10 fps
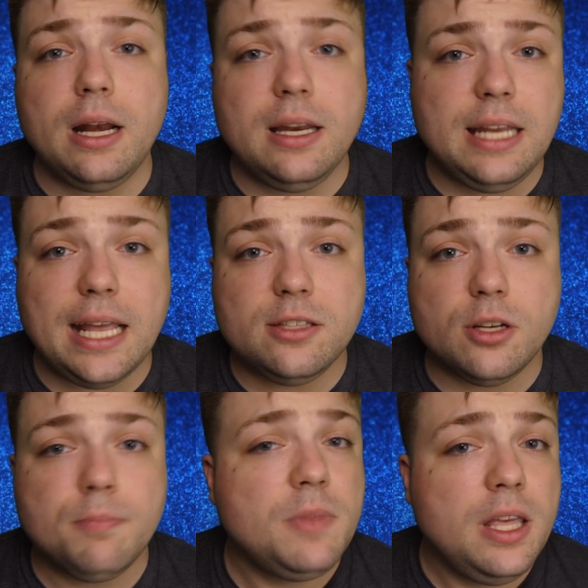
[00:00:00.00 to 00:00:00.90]
on Dancer.
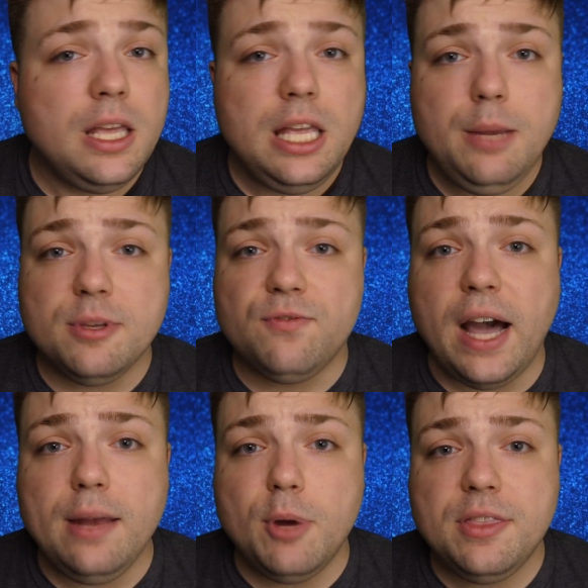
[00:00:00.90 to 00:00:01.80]
He was
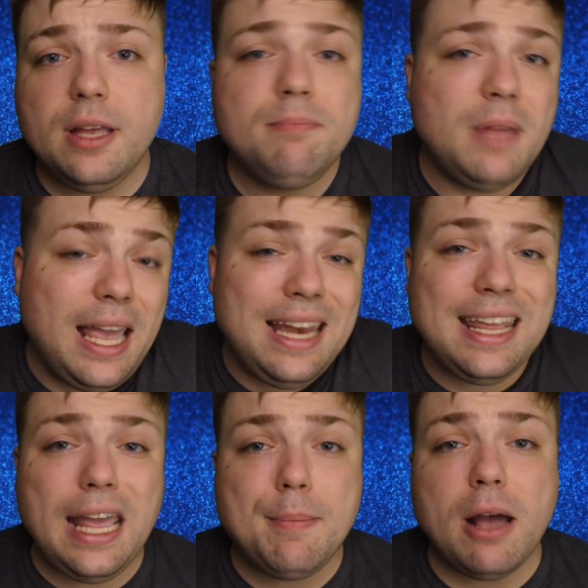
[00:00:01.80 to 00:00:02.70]
fine with it, and it
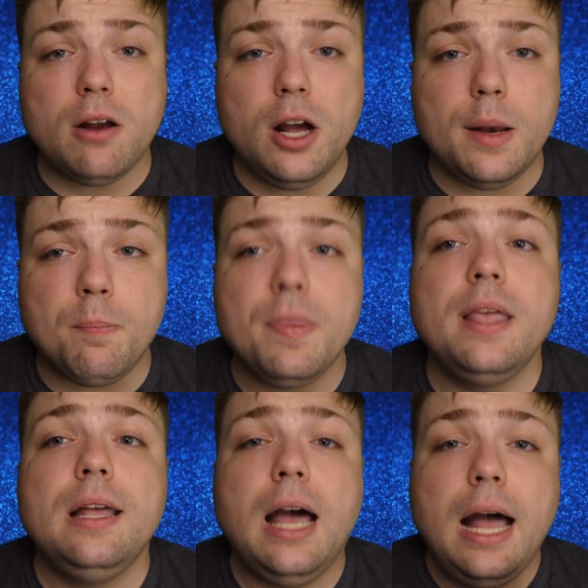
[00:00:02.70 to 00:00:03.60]
came out good.
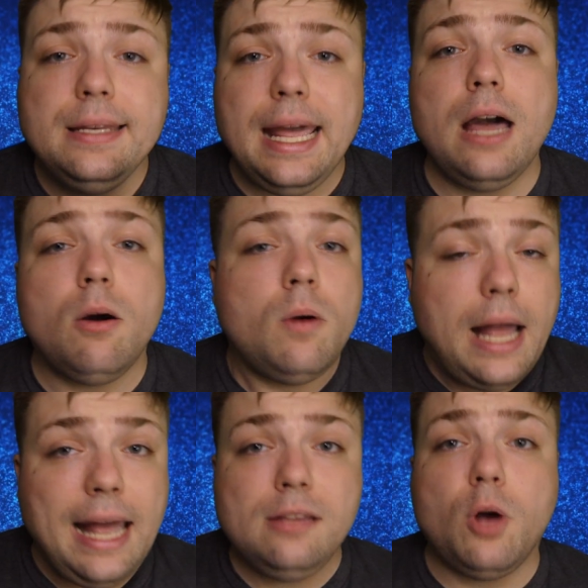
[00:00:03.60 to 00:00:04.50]
Now,
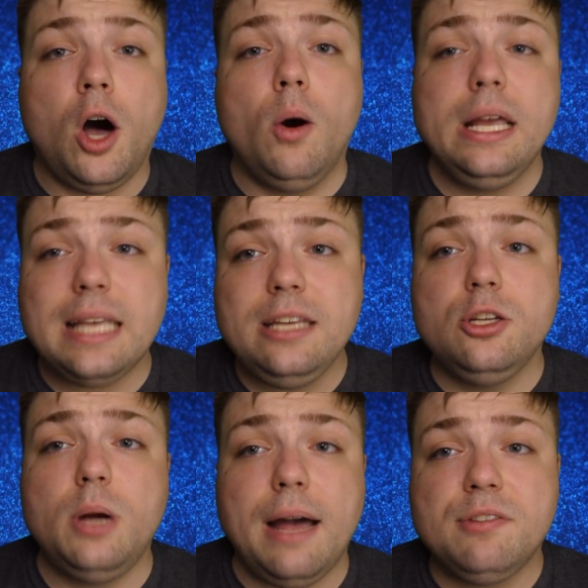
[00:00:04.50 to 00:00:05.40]
as always, I do
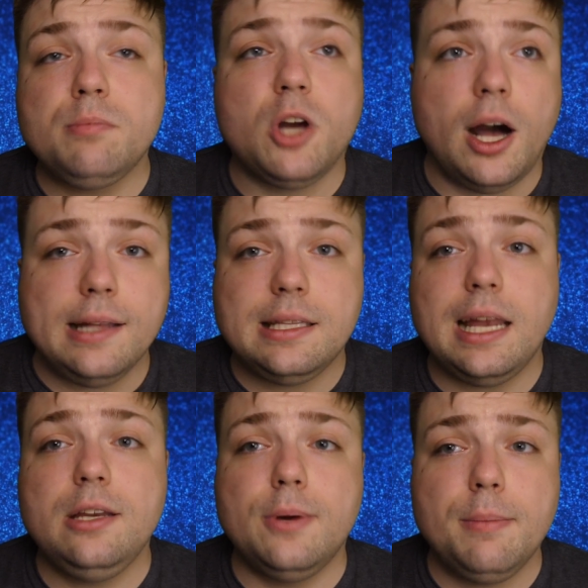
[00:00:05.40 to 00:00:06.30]
have some cons that I
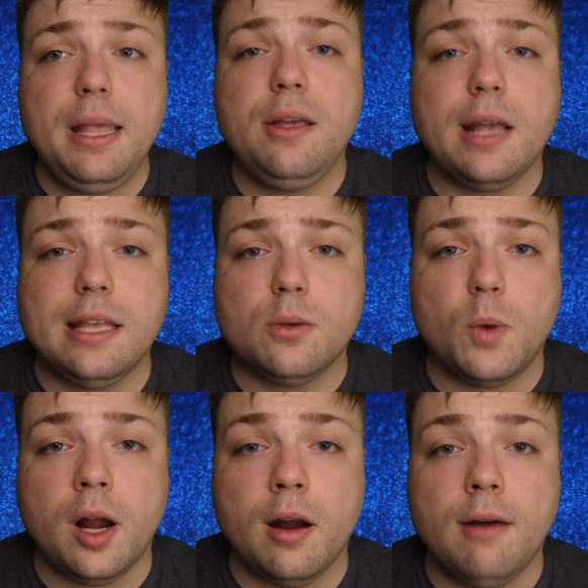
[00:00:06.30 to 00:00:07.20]
do want to make you guys
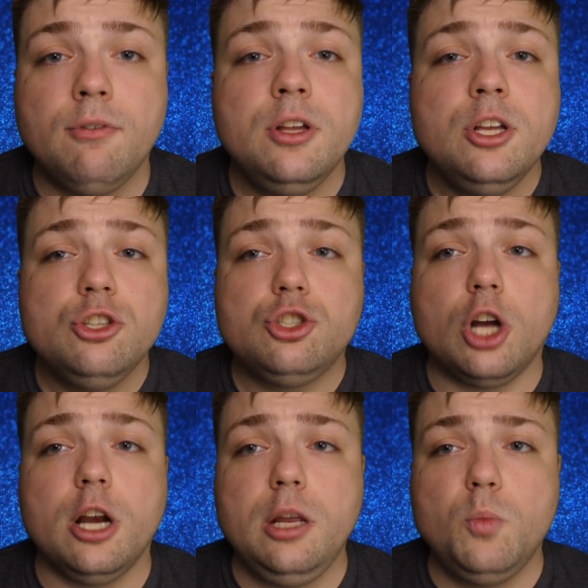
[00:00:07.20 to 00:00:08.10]
aware of,
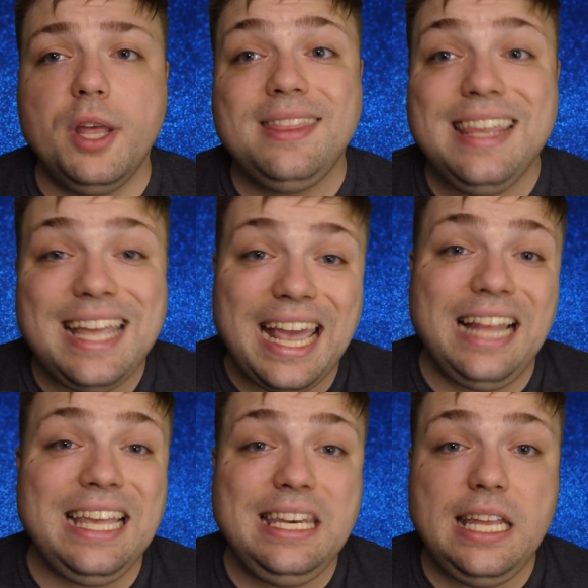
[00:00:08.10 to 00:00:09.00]
starting with the
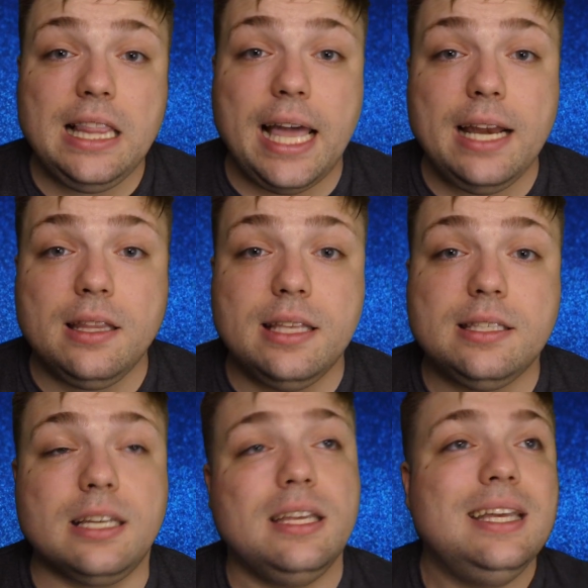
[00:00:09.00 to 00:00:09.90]
LED light on this
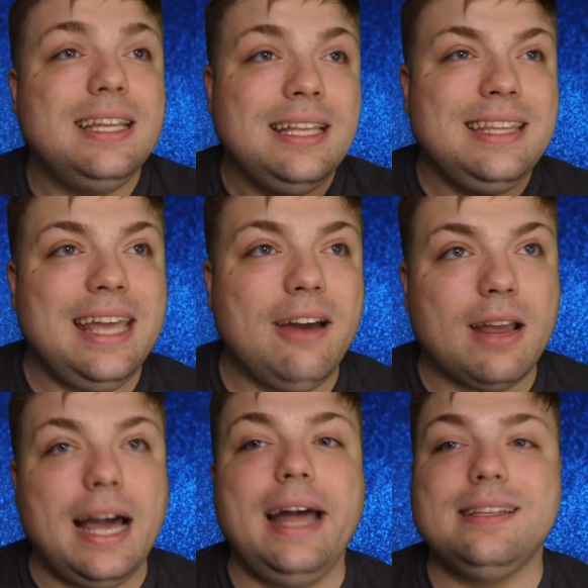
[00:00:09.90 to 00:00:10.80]
thing. Now,
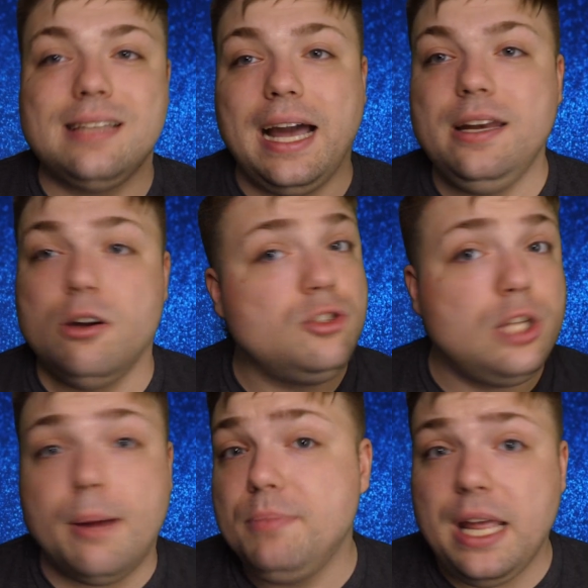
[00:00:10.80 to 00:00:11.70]
guys, I know
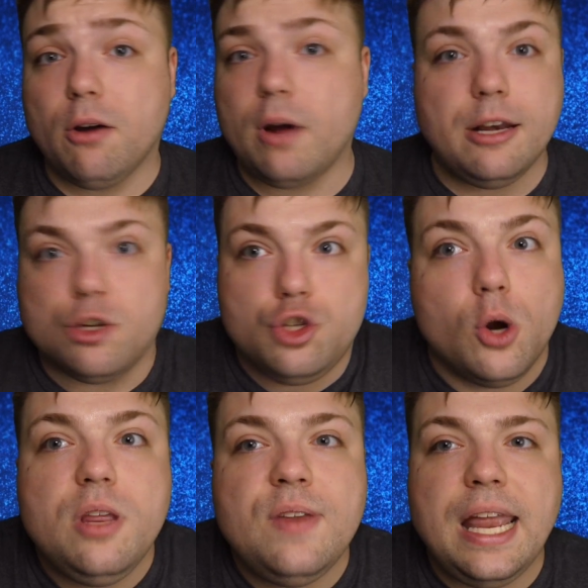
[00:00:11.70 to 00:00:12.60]
some nail grinders don't
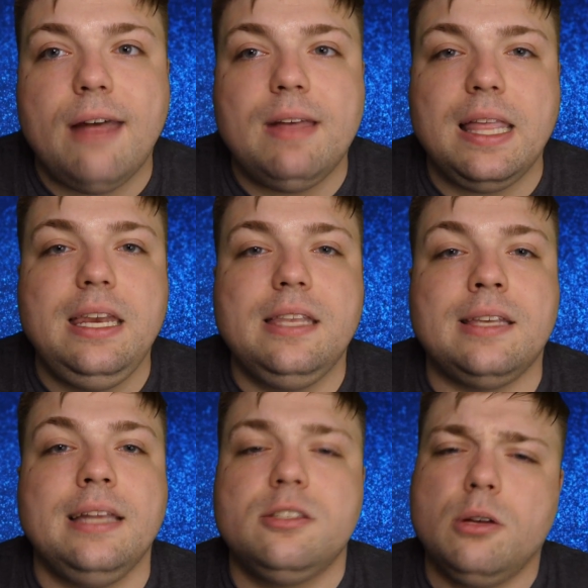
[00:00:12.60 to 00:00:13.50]
even have LED
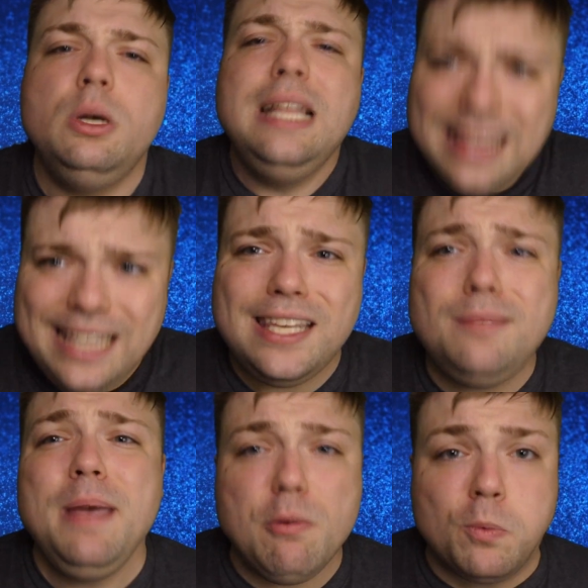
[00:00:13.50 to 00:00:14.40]
lights, so this is
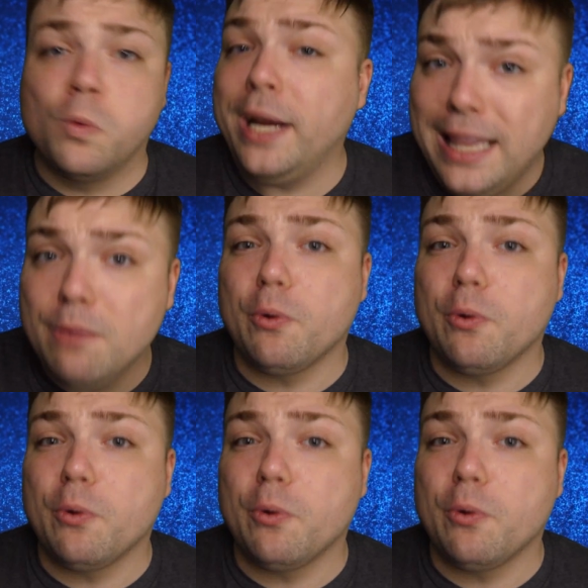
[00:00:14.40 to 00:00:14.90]
me really